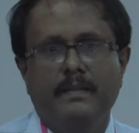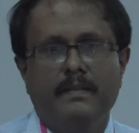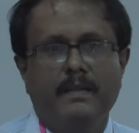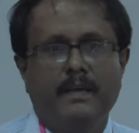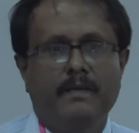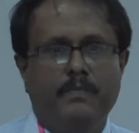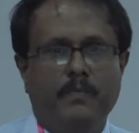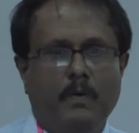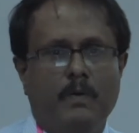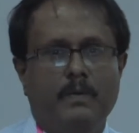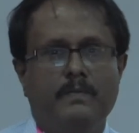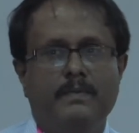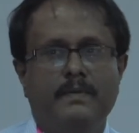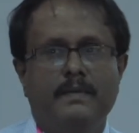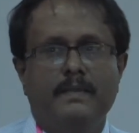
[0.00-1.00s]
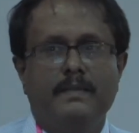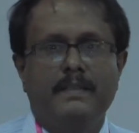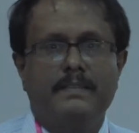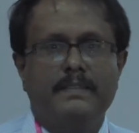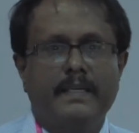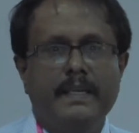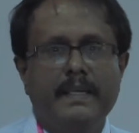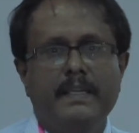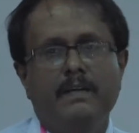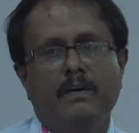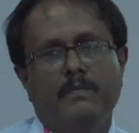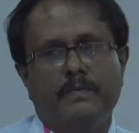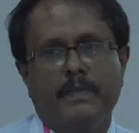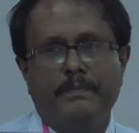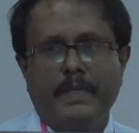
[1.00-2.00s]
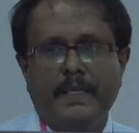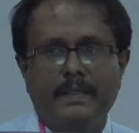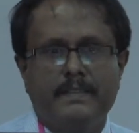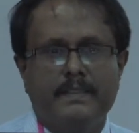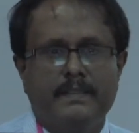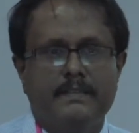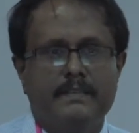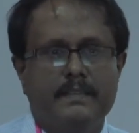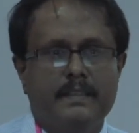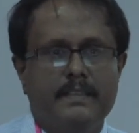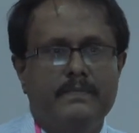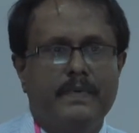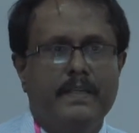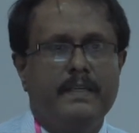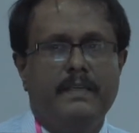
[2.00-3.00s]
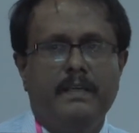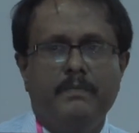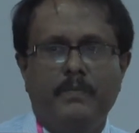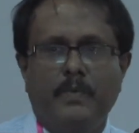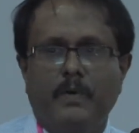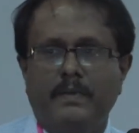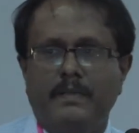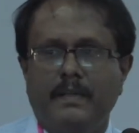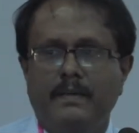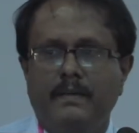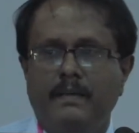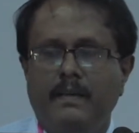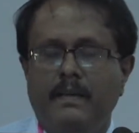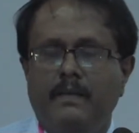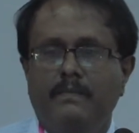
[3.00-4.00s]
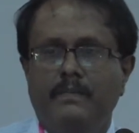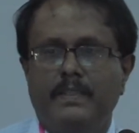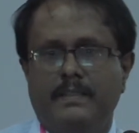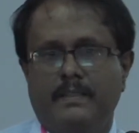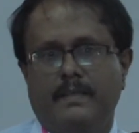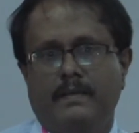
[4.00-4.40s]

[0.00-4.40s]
Therefore, the screening of the patients is very important with